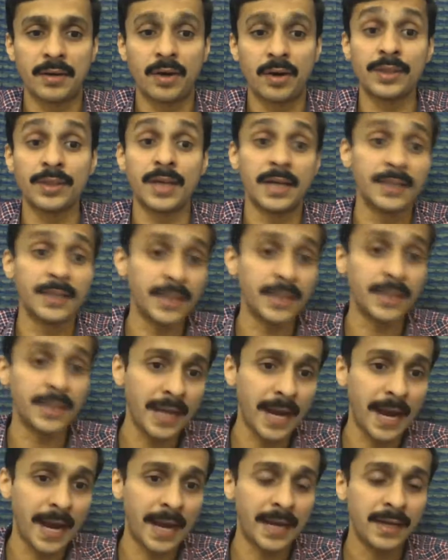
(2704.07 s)
On the other
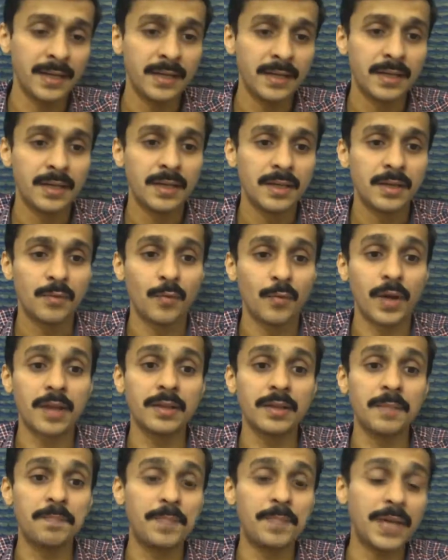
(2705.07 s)
hand, one
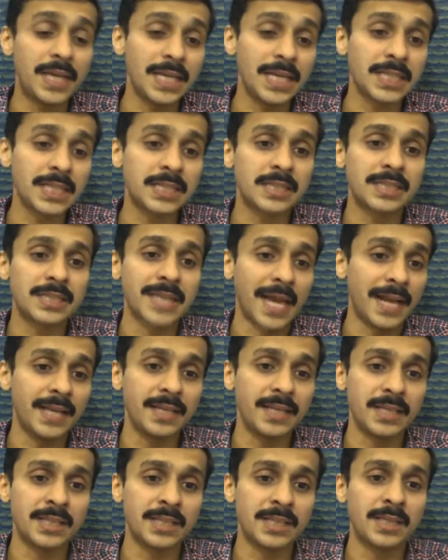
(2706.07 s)
of the biggest
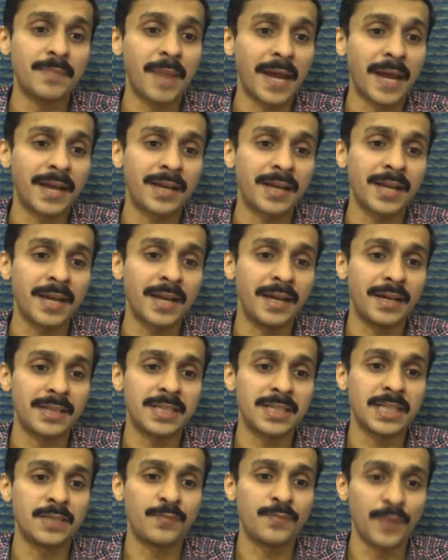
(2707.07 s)
challenges the banking
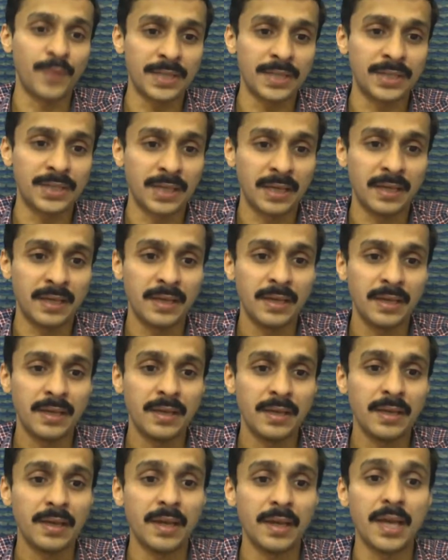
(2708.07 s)
industry is facing
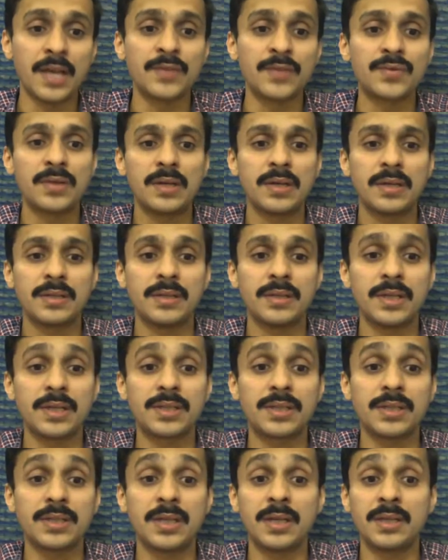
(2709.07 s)
is
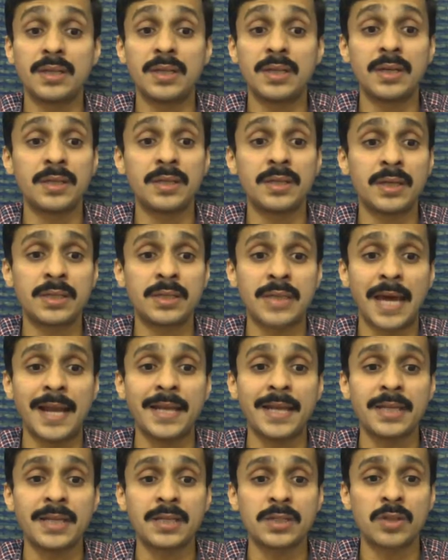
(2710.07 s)
the
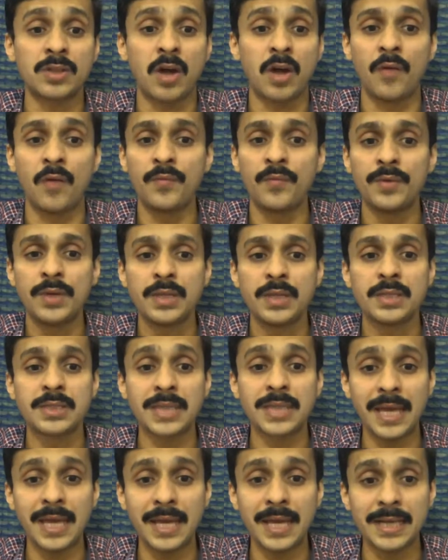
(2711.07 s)
challenges of
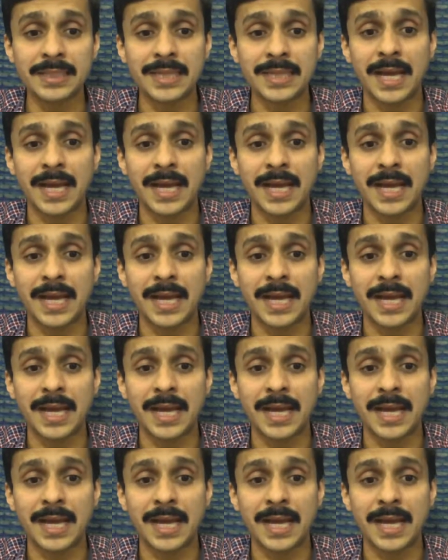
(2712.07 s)
scale,